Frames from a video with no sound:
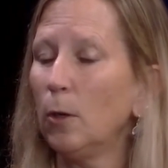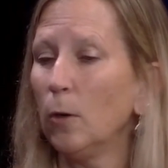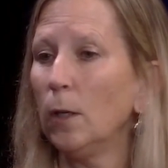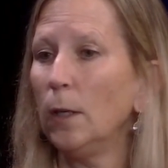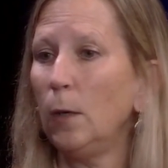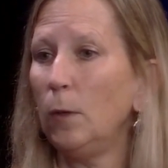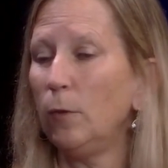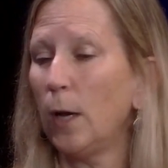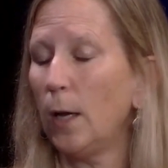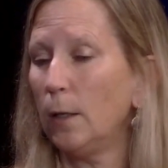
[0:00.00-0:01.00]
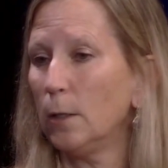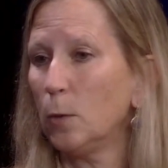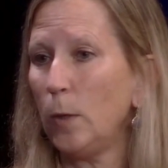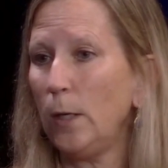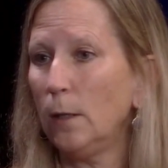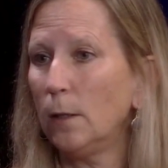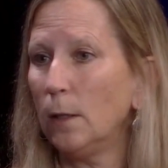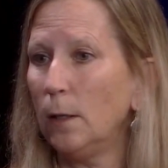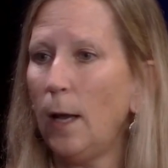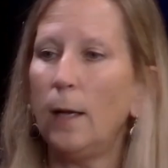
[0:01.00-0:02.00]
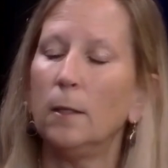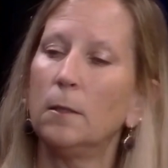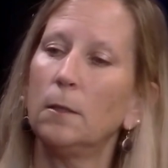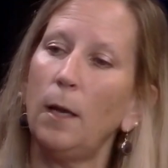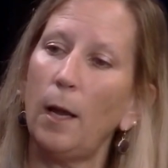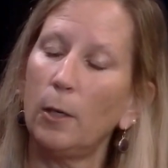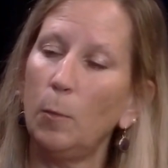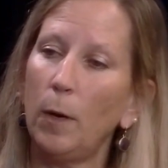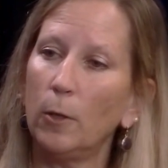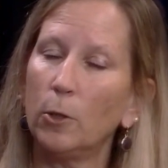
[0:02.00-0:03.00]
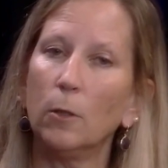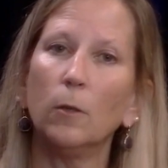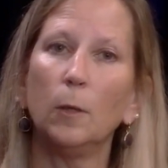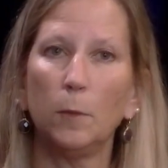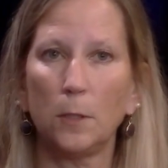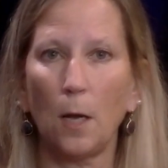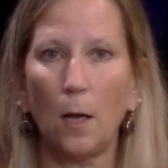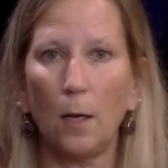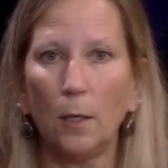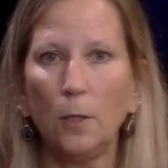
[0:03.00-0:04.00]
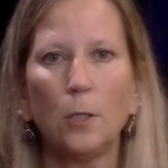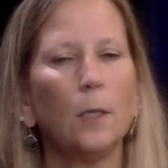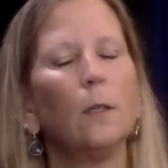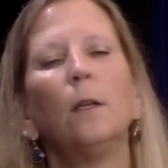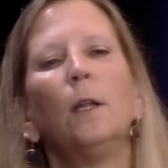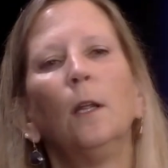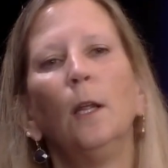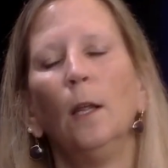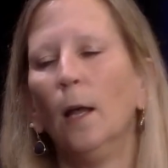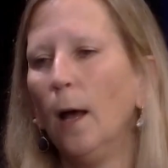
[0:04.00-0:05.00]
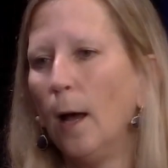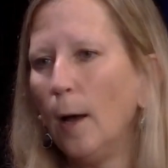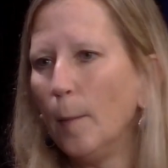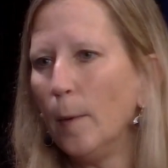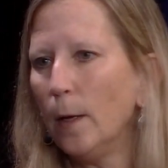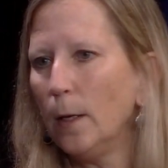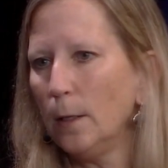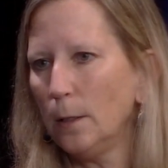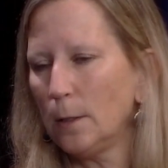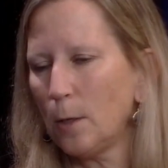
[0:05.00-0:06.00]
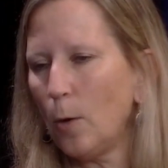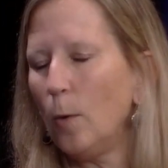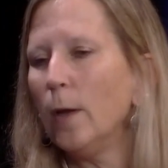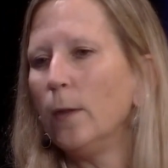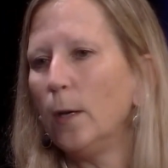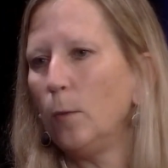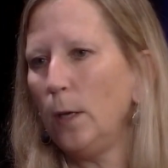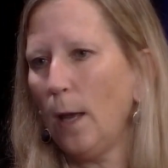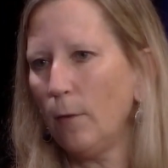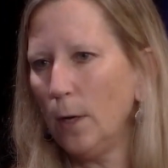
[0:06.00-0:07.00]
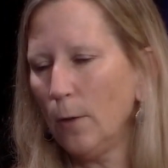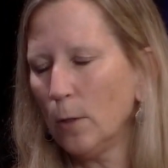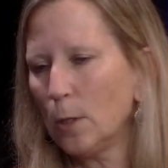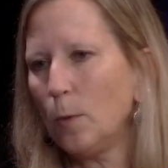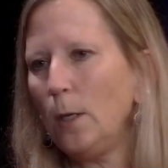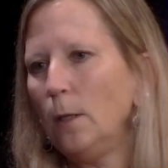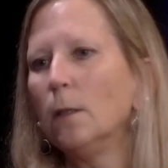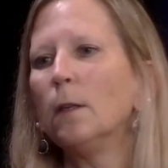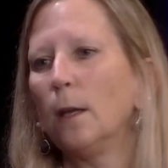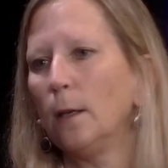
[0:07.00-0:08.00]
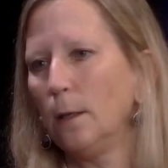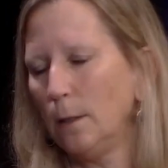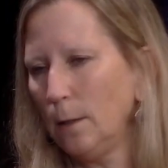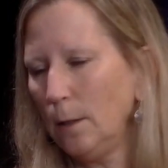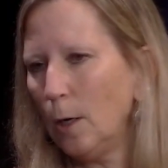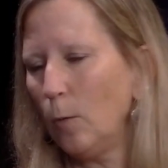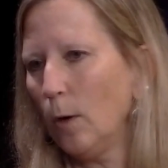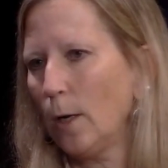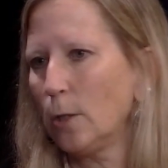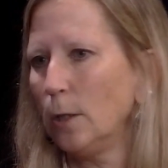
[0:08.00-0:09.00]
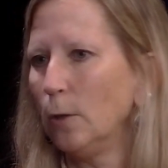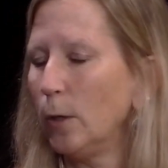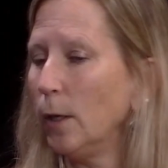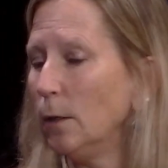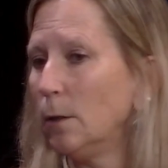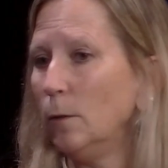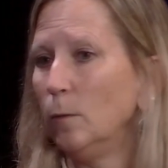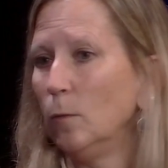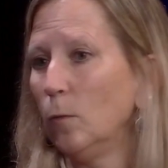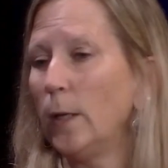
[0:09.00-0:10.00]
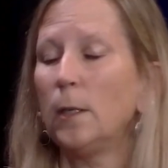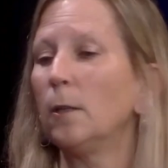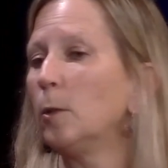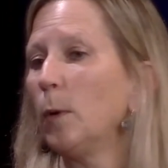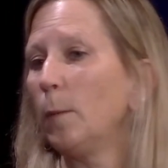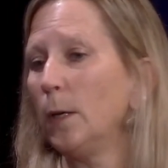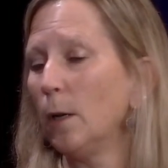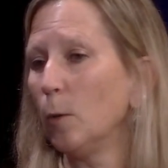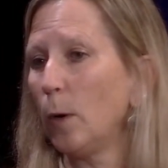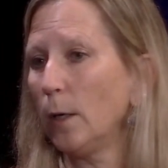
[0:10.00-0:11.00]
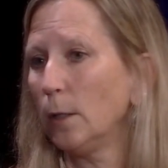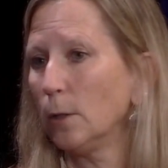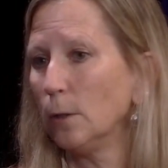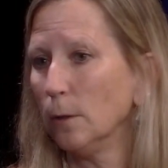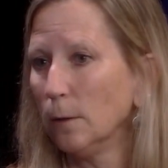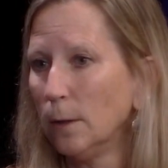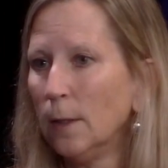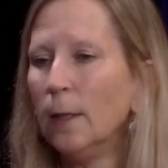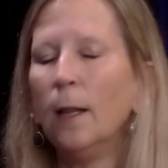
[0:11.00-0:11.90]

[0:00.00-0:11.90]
currently we've got a suite that has acupuncture and massage. And and then we have another suite that, we're actually looking to rent out to probably another practitioner.